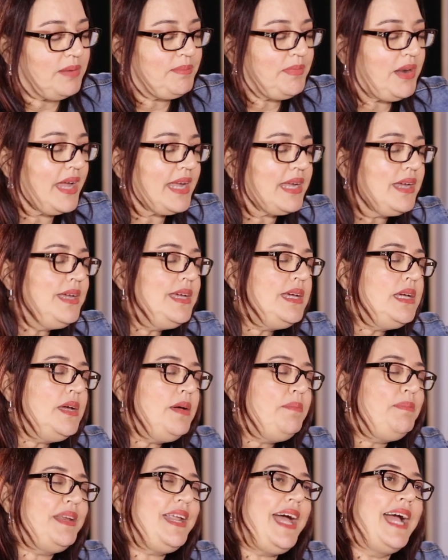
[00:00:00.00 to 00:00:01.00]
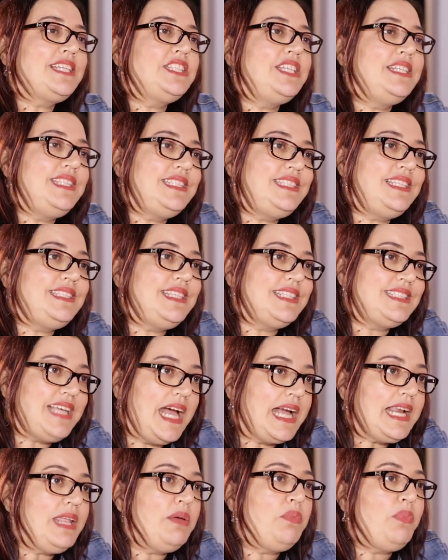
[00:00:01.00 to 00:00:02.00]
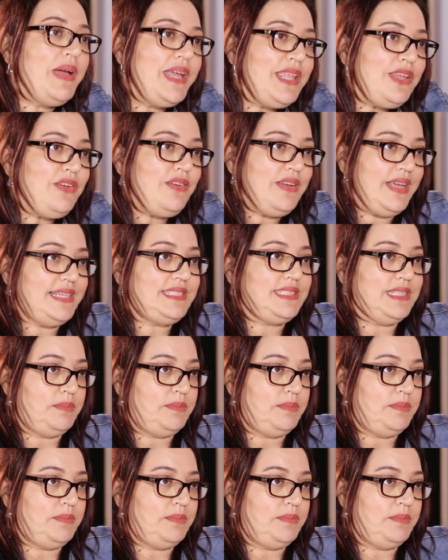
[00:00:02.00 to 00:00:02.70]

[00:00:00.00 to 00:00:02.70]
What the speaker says: And I'm like, but actually this is exactly when you need